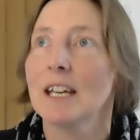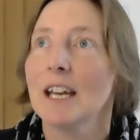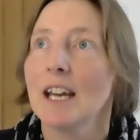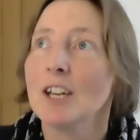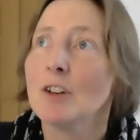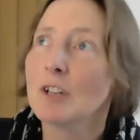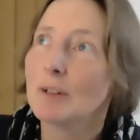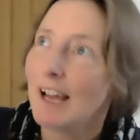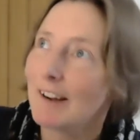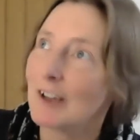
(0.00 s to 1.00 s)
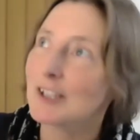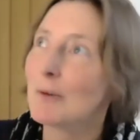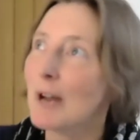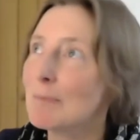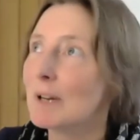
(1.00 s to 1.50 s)
and you can, I know, so
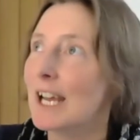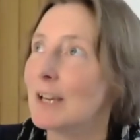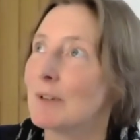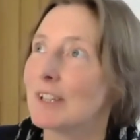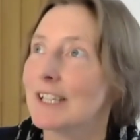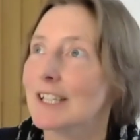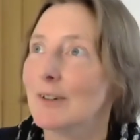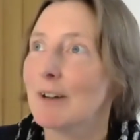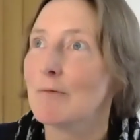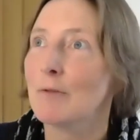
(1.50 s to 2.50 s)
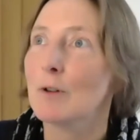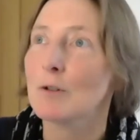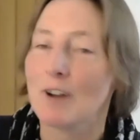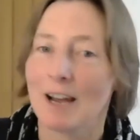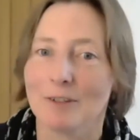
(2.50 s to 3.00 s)
I play with it, so I
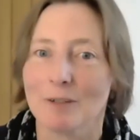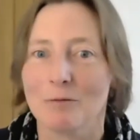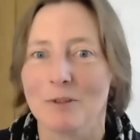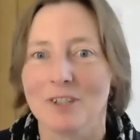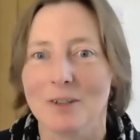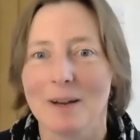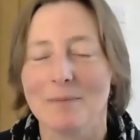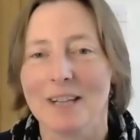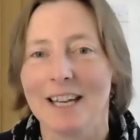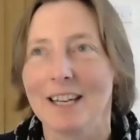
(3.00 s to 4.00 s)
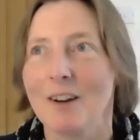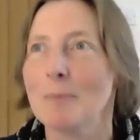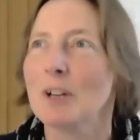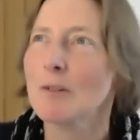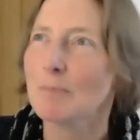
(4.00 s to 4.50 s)
foreground different, so I'm like, oh, I'm
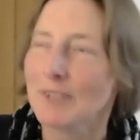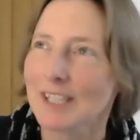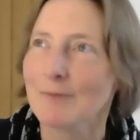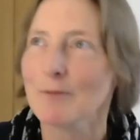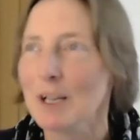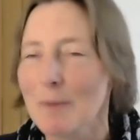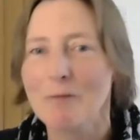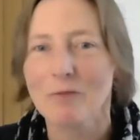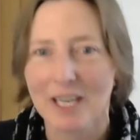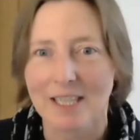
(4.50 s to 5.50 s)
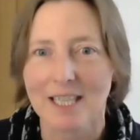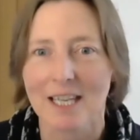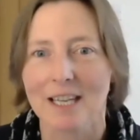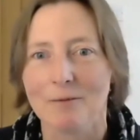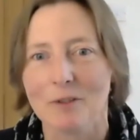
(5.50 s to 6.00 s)
gonna just feel my feet
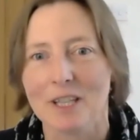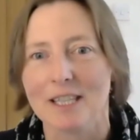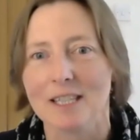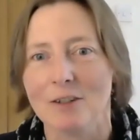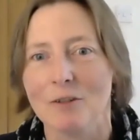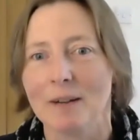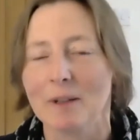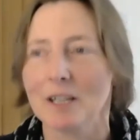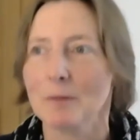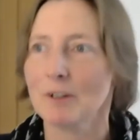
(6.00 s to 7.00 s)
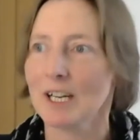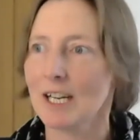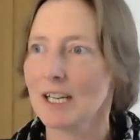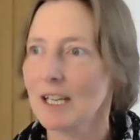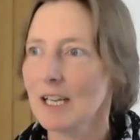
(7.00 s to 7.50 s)
here for this, or I'm gonna
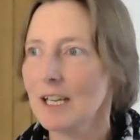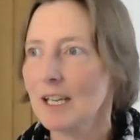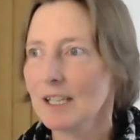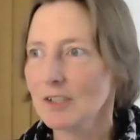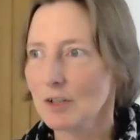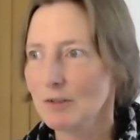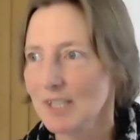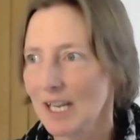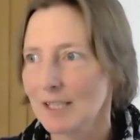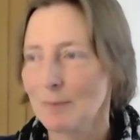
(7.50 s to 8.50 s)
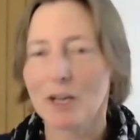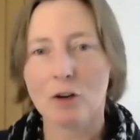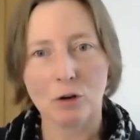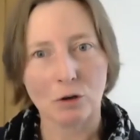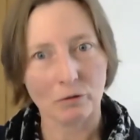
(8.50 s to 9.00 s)
really sort of sense my
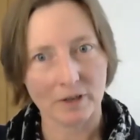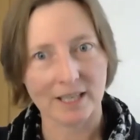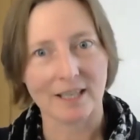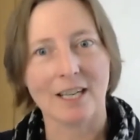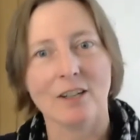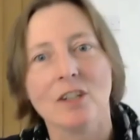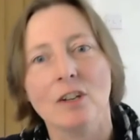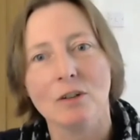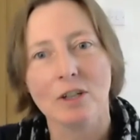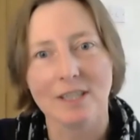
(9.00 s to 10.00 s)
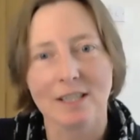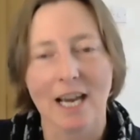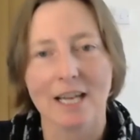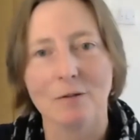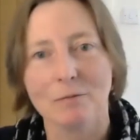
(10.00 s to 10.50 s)
core, and you know, so you can
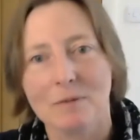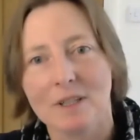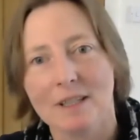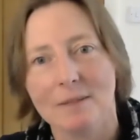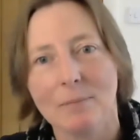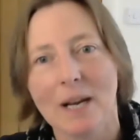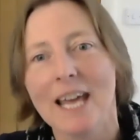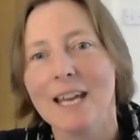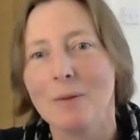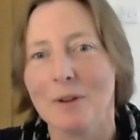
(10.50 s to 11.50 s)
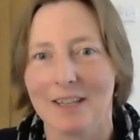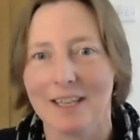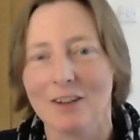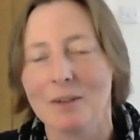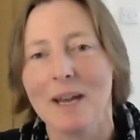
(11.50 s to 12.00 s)
kind of play with it, you
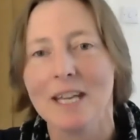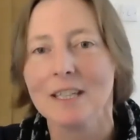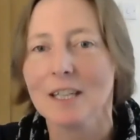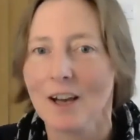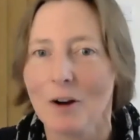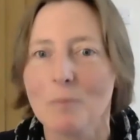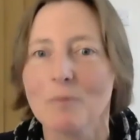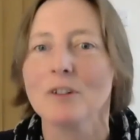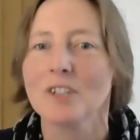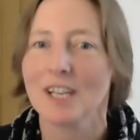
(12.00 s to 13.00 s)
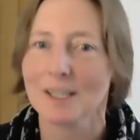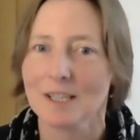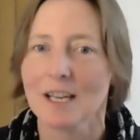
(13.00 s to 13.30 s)
can make the whole process